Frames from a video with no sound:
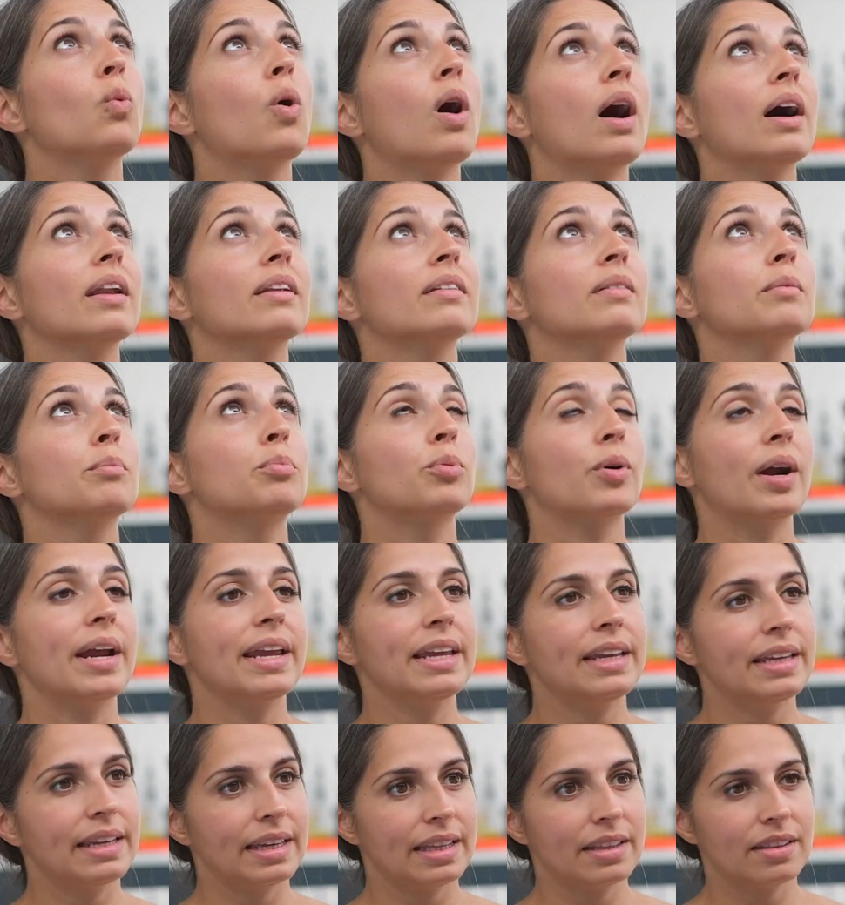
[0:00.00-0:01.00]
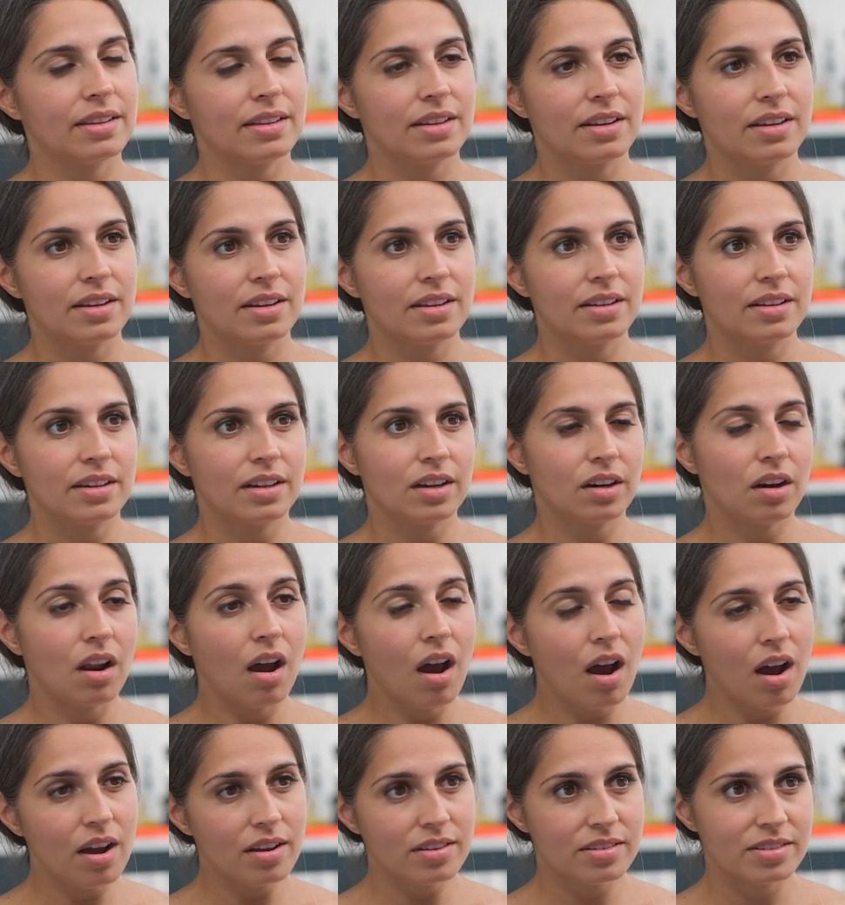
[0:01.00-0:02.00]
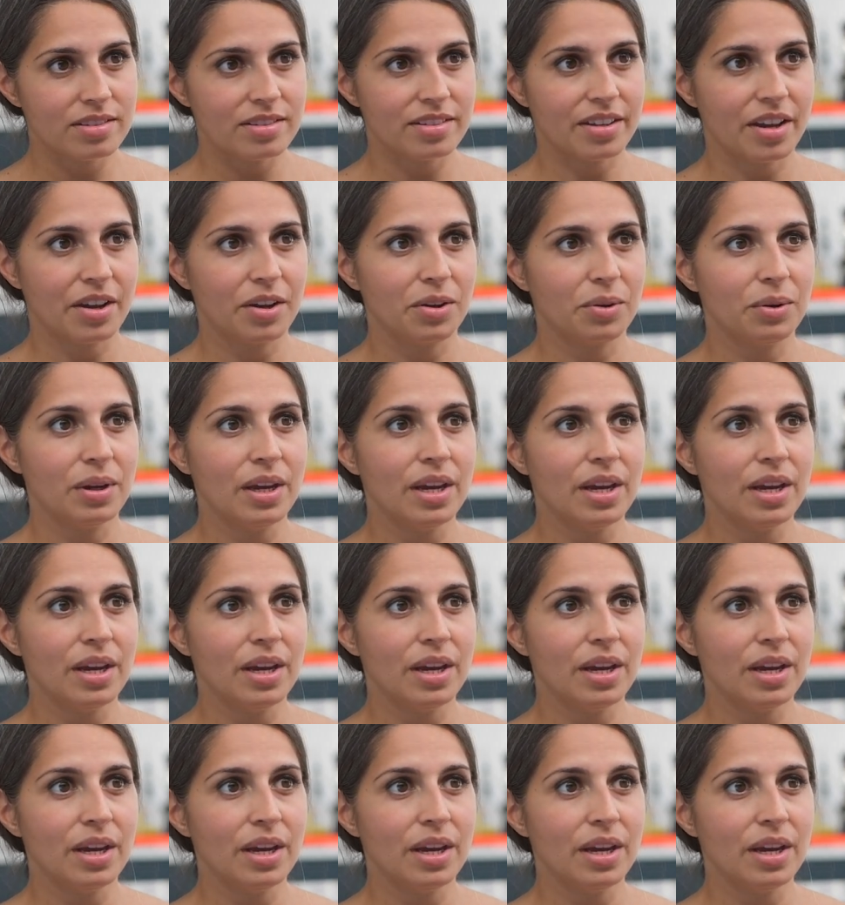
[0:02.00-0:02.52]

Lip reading: 1 break in the glass, so